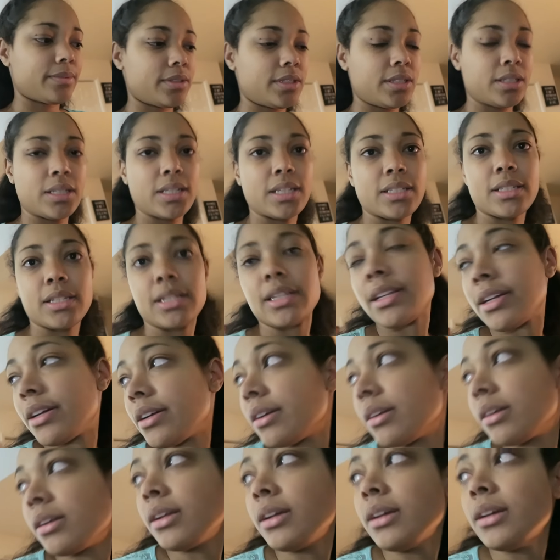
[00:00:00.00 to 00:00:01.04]
TJ's in
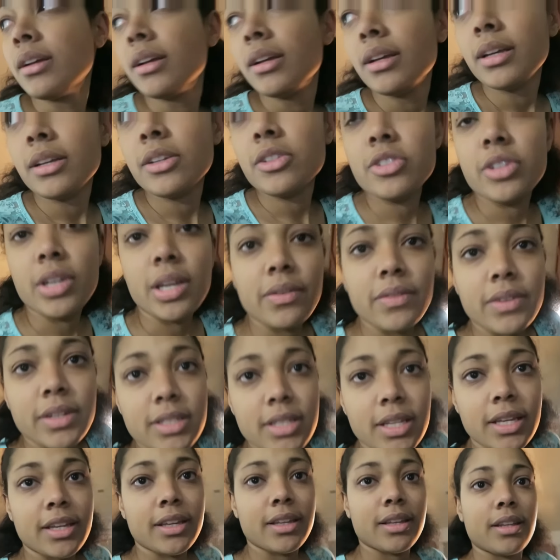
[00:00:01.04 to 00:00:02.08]
there shaving
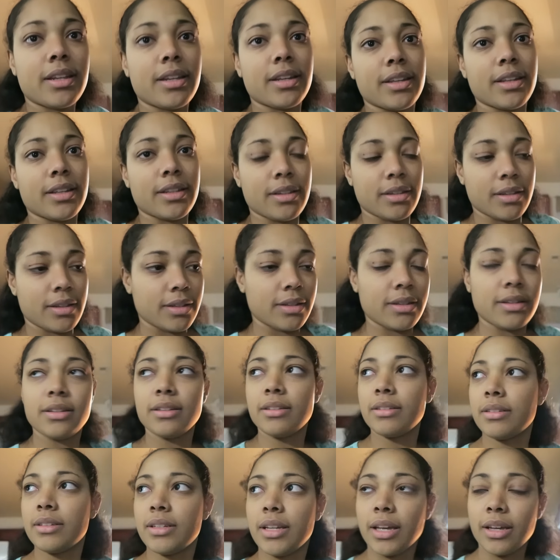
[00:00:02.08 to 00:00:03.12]
his head and
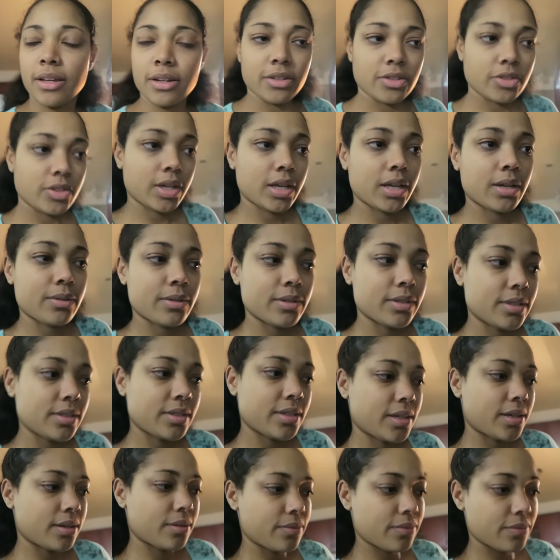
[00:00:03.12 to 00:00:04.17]
taking a shower and
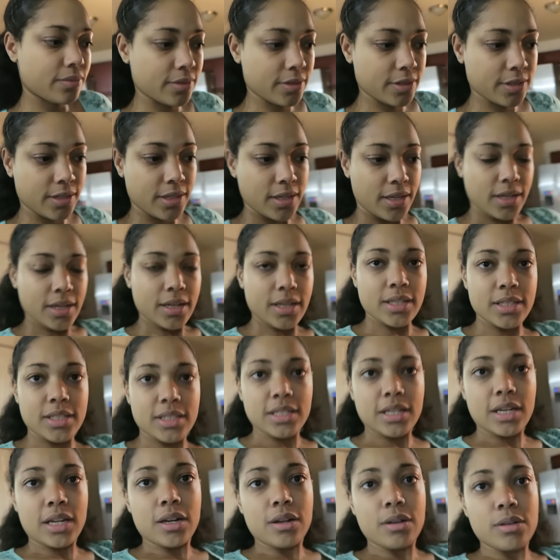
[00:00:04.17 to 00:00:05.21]
stuff.
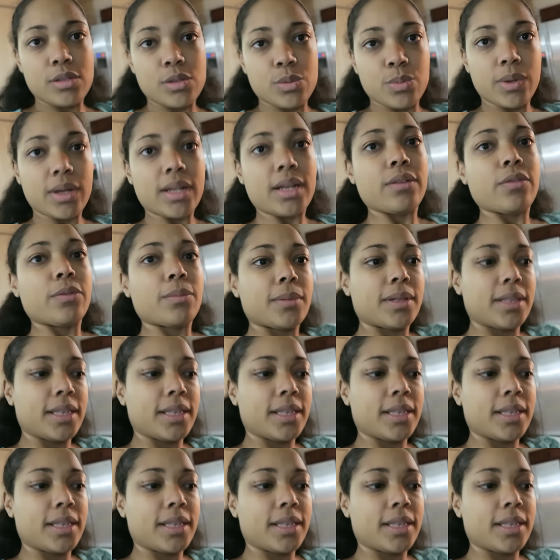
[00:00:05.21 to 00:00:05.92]
He got all sweaty from